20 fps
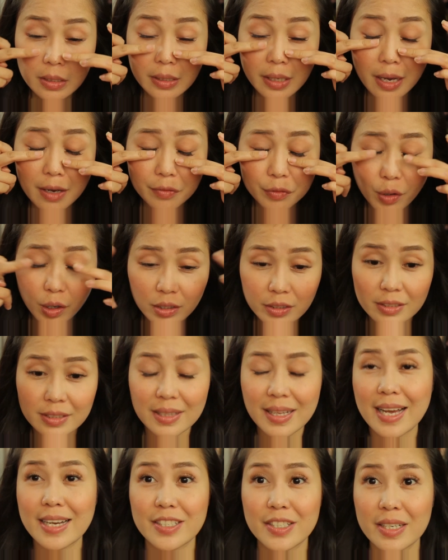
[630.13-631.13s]
yeah, false
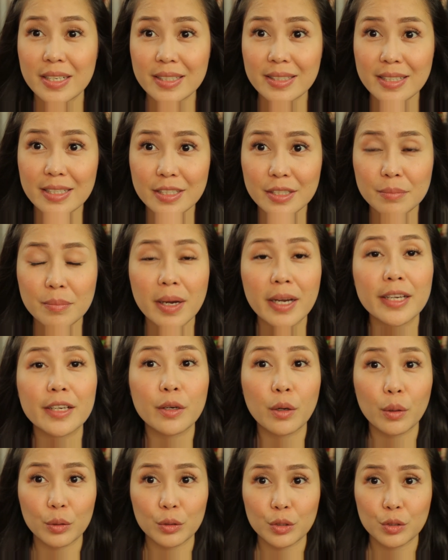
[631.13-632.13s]
lashes is my
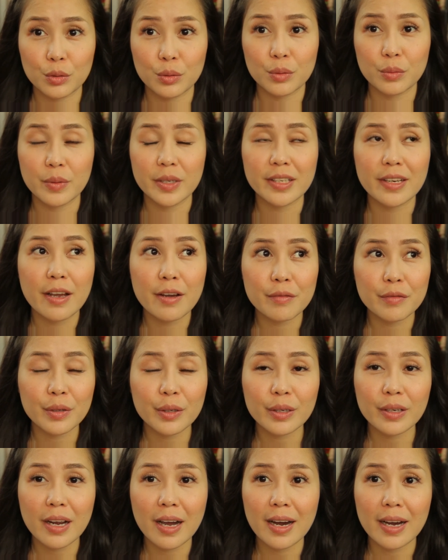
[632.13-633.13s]
go-to
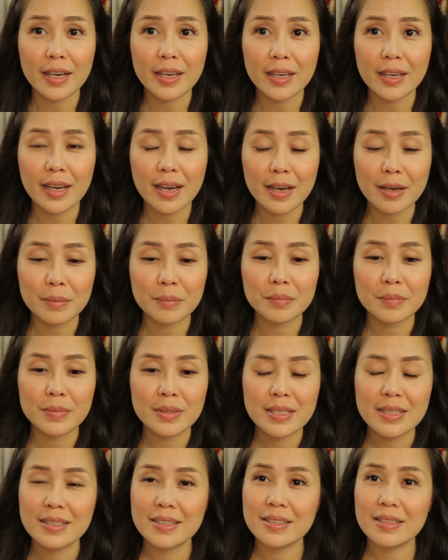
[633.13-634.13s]
whenever I am
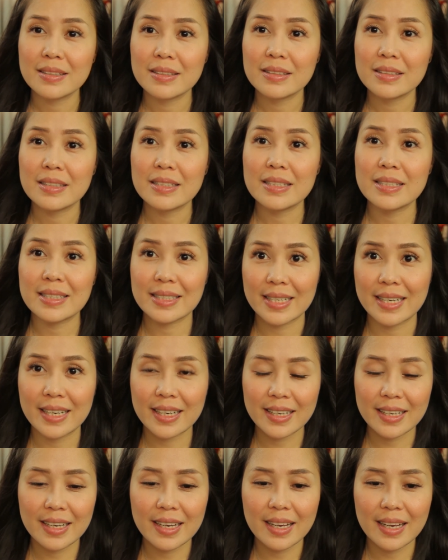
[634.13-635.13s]

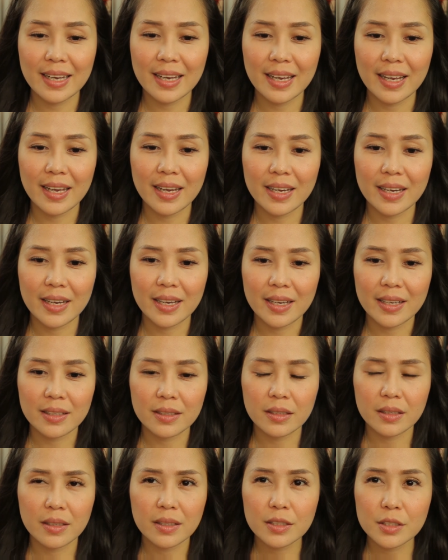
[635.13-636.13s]
sick,
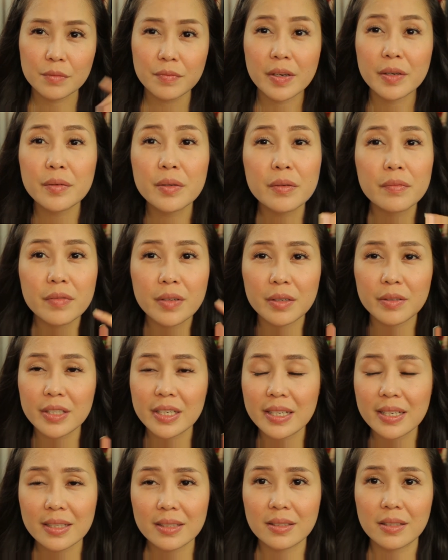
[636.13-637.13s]
and it's very
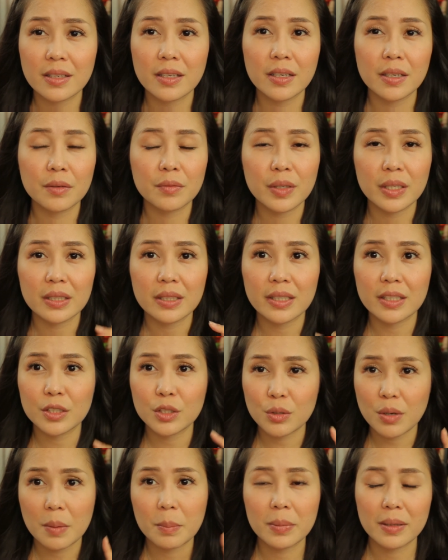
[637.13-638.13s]
easy really
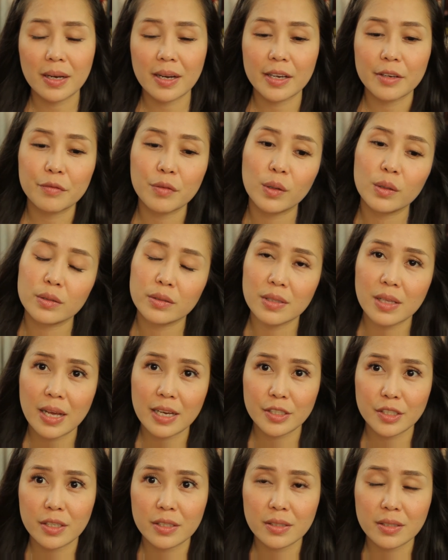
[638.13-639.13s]
to apply false
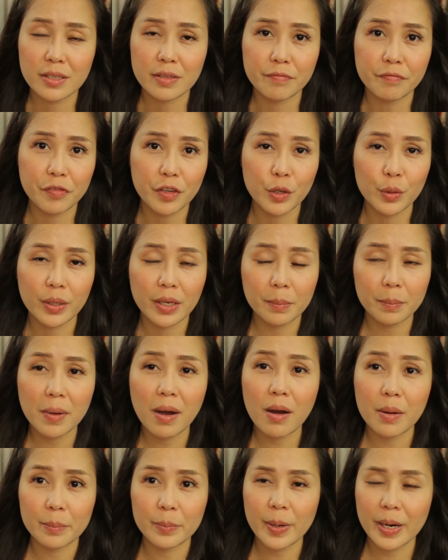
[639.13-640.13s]
lashes if you keep
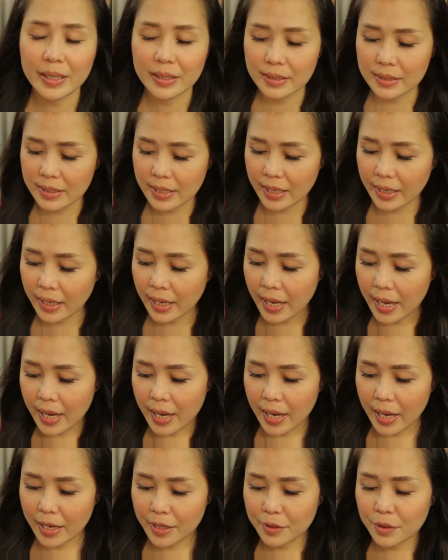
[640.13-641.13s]
on practicing.
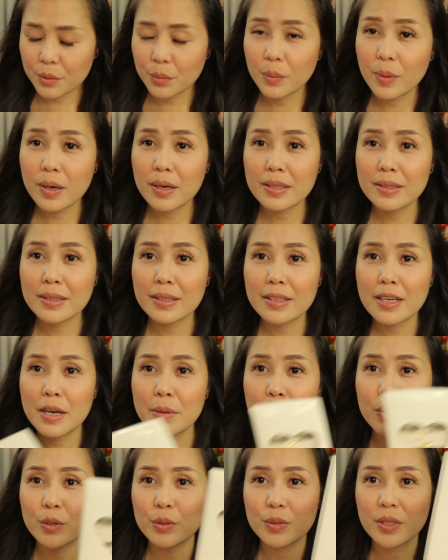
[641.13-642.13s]
And the one that
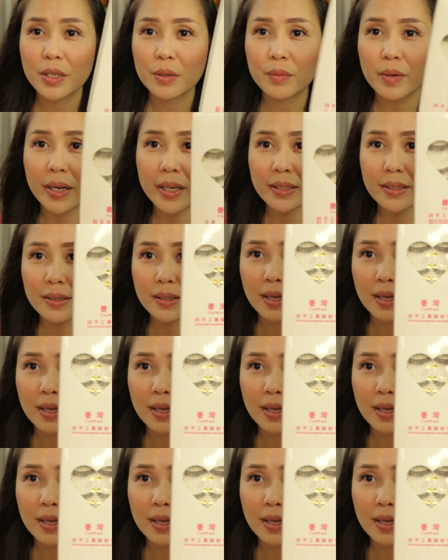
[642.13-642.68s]
I'm using right